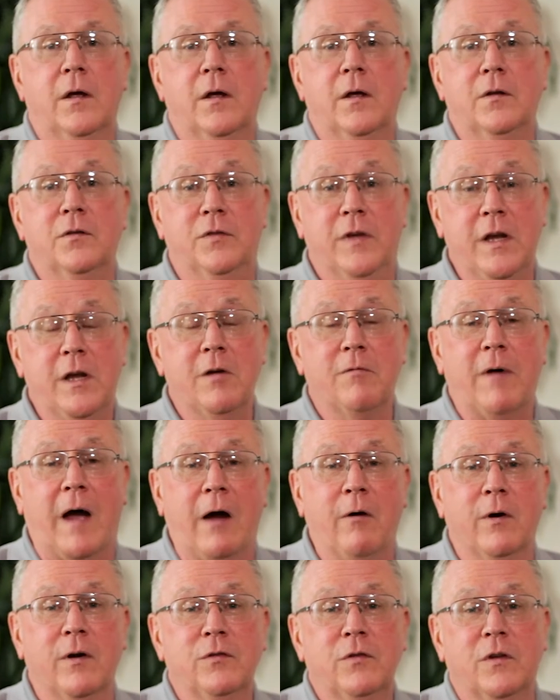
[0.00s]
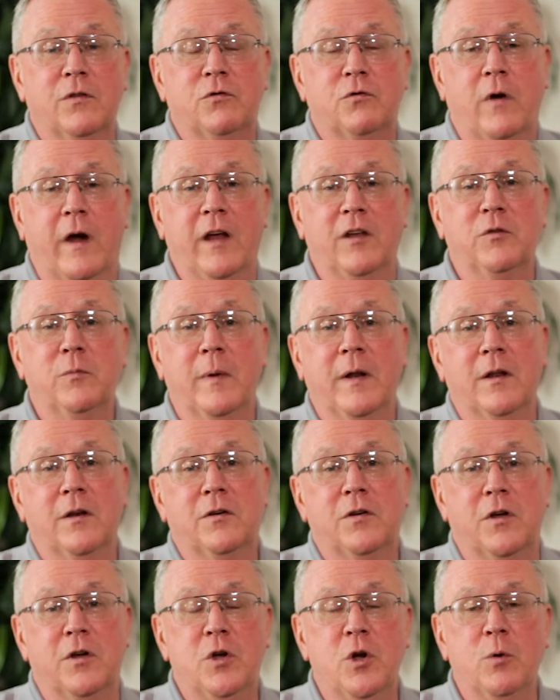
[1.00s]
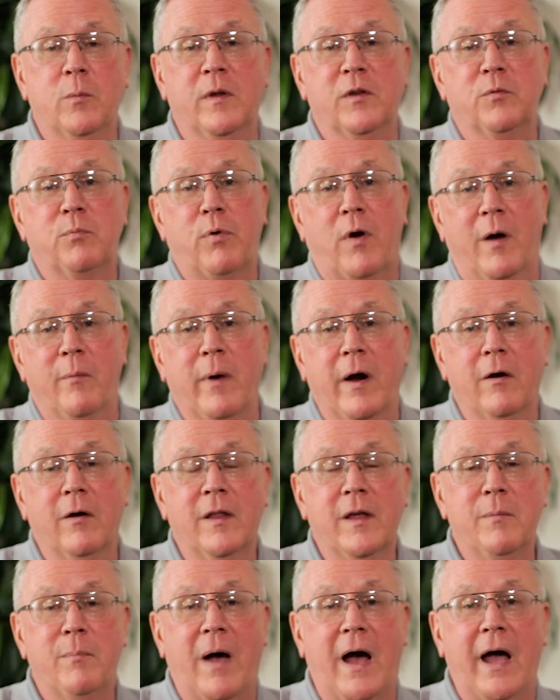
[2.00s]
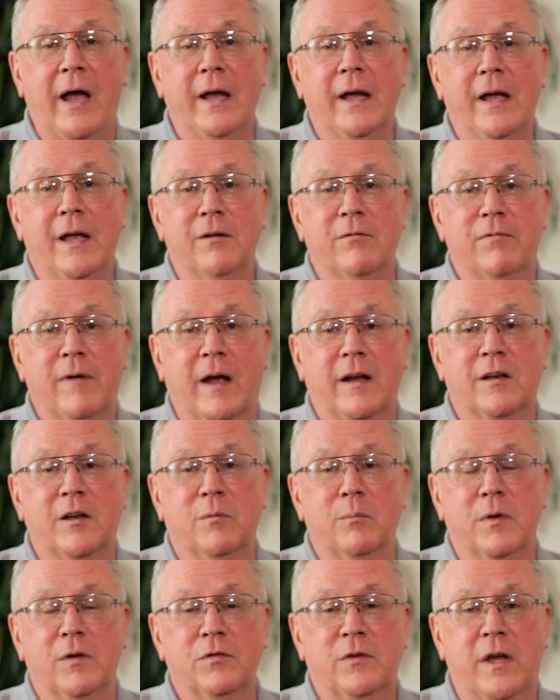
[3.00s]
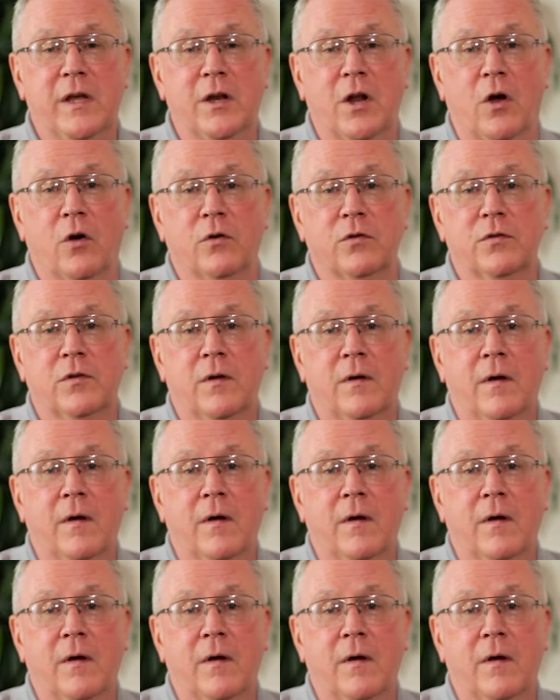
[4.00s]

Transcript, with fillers: Zika virus is transmitted to humans primarily by infected mosquitoes.